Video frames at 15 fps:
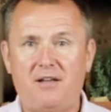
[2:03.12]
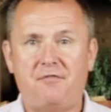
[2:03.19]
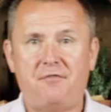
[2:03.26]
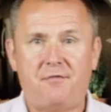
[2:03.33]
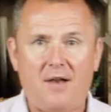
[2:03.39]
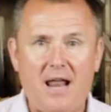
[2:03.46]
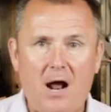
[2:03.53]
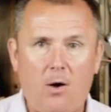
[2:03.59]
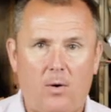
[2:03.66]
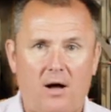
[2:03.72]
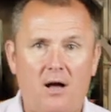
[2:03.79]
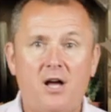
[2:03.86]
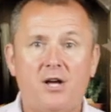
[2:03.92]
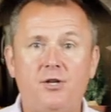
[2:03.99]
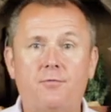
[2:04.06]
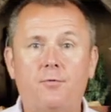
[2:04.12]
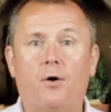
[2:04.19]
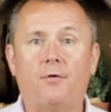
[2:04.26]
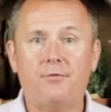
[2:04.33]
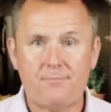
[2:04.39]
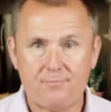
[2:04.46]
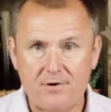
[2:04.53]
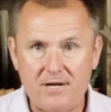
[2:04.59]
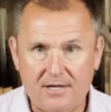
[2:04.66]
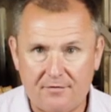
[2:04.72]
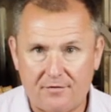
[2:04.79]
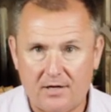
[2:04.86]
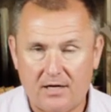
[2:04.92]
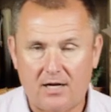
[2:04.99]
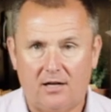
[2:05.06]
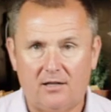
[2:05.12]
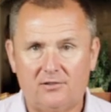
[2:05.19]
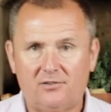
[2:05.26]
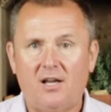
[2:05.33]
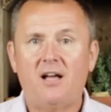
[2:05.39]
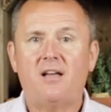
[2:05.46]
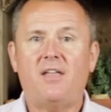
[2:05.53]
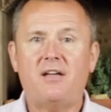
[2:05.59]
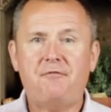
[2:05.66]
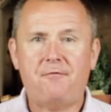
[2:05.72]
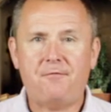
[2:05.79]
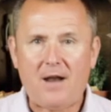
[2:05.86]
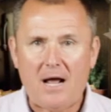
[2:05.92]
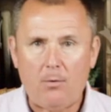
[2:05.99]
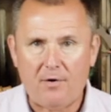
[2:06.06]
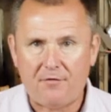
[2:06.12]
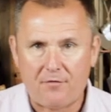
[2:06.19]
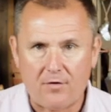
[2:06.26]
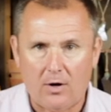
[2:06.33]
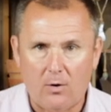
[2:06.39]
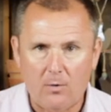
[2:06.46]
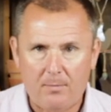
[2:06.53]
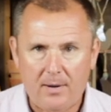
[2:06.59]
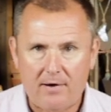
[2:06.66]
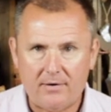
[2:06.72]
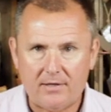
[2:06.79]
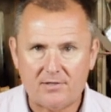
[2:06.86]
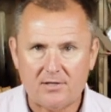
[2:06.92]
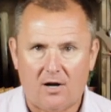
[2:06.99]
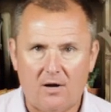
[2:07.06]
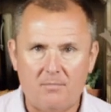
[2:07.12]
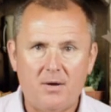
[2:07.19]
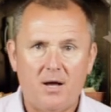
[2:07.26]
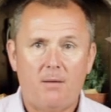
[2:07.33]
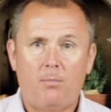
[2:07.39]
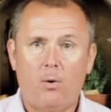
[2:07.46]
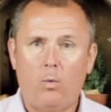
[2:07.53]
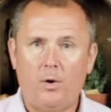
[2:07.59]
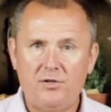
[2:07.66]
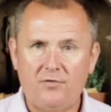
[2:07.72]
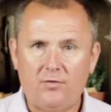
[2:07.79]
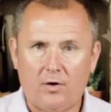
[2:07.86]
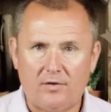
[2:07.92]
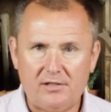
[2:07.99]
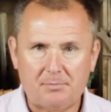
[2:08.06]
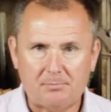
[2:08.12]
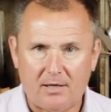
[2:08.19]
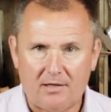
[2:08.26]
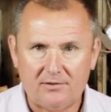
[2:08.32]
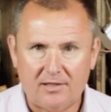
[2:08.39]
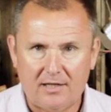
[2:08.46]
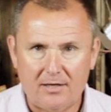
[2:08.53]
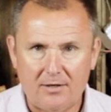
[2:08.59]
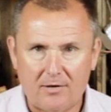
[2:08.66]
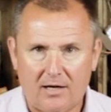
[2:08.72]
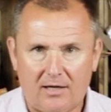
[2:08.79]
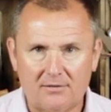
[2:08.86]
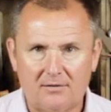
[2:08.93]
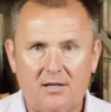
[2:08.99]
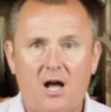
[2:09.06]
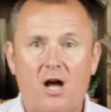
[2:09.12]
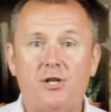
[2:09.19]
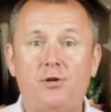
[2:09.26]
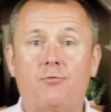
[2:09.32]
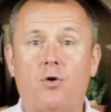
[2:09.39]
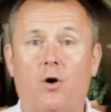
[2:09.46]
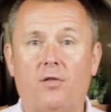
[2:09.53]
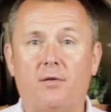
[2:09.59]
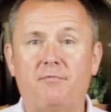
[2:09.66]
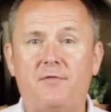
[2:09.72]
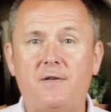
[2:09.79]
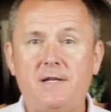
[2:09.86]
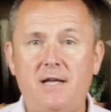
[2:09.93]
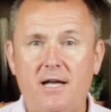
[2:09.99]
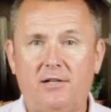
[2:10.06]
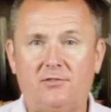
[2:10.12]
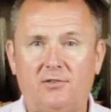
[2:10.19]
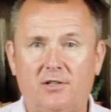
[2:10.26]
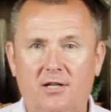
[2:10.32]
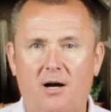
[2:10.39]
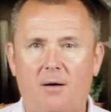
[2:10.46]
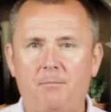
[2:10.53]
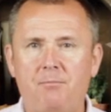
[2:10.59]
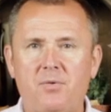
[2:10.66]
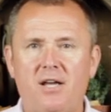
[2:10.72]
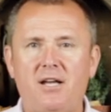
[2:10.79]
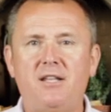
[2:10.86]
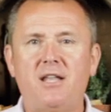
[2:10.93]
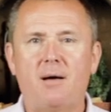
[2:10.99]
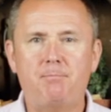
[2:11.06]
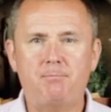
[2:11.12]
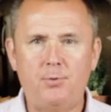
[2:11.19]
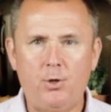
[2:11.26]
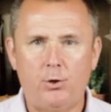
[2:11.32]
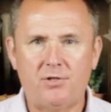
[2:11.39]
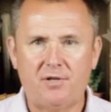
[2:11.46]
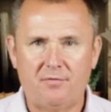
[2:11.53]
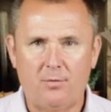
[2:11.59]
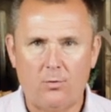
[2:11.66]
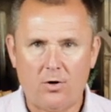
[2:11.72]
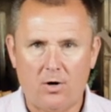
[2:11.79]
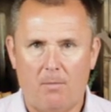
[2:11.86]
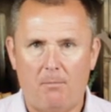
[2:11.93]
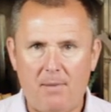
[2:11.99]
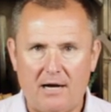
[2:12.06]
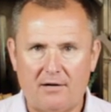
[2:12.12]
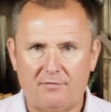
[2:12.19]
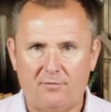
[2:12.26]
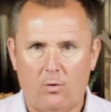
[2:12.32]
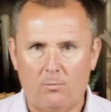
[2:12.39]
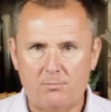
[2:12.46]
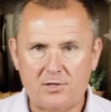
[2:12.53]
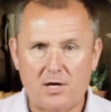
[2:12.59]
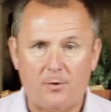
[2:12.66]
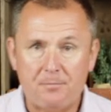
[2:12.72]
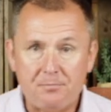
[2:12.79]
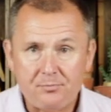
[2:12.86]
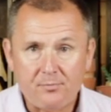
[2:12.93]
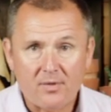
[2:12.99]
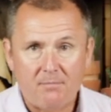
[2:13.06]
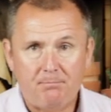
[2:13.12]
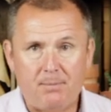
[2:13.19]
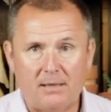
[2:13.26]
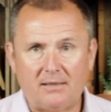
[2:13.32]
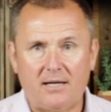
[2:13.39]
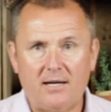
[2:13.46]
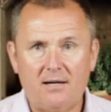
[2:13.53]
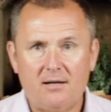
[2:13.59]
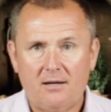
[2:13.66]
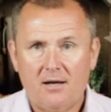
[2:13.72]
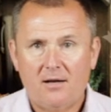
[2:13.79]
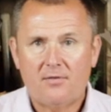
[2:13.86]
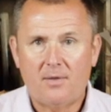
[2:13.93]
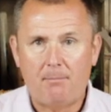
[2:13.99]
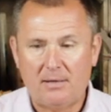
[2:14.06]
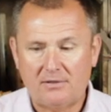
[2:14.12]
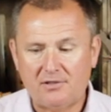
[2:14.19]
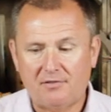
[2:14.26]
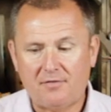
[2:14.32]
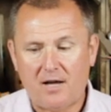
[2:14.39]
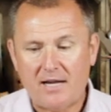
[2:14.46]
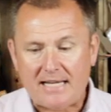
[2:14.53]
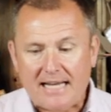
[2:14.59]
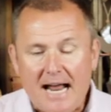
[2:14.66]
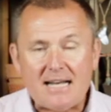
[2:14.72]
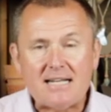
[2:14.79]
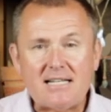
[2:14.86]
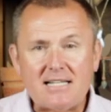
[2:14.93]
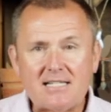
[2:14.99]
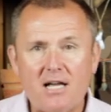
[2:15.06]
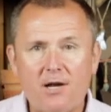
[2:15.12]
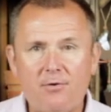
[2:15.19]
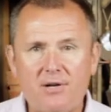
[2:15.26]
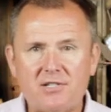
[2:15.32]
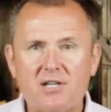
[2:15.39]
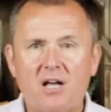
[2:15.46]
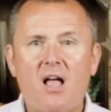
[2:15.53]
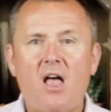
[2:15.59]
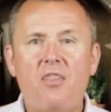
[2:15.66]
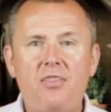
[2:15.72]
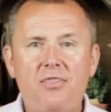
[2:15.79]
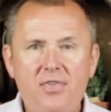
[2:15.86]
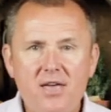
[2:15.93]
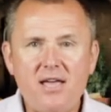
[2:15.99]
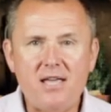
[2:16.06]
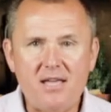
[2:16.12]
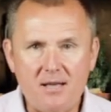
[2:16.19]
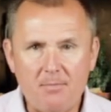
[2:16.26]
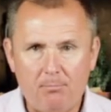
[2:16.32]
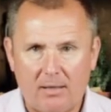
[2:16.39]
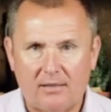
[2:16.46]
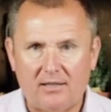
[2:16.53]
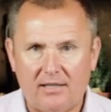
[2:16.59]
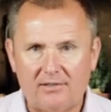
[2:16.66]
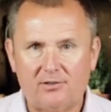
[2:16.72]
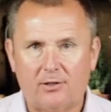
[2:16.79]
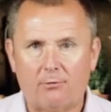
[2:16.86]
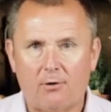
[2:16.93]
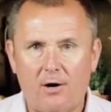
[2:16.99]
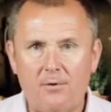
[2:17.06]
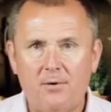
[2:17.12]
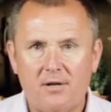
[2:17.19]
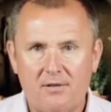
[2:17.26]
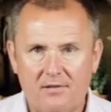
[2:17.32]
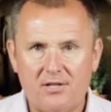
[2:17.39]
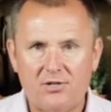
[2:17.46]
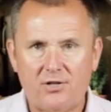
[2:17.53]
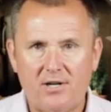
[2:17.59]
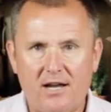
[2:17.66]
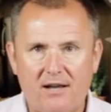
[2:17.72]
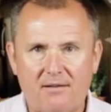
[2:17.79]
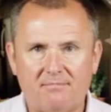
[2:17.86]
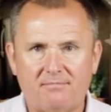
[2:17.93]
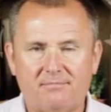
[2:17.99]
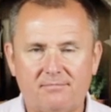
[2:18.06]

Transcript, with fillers: they flower. You've got three different colours, they flower for a long period of time, but once you've got these planted in your garden, you've got them for years to come in their beautiful compact form. So, Buddleia, the Butterfly Candy series, the Buddleia to grow this year.